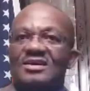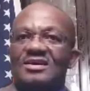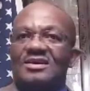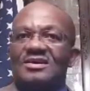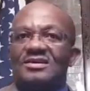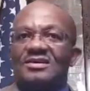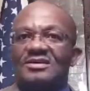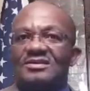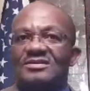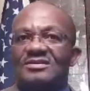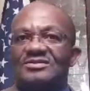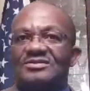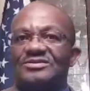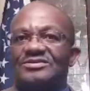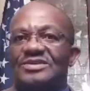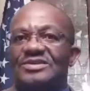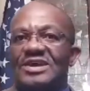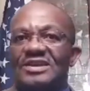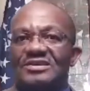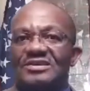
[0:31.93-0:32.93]
You
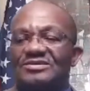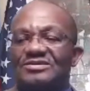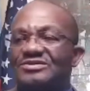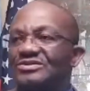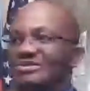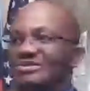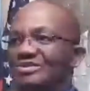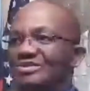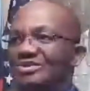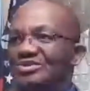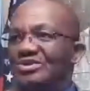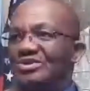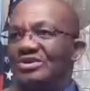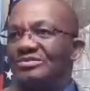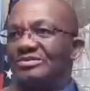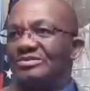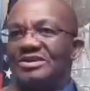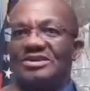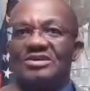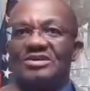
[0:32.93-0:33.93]
can also
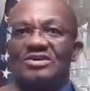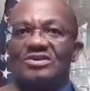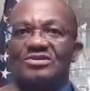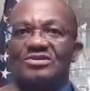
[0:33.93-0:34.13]
join me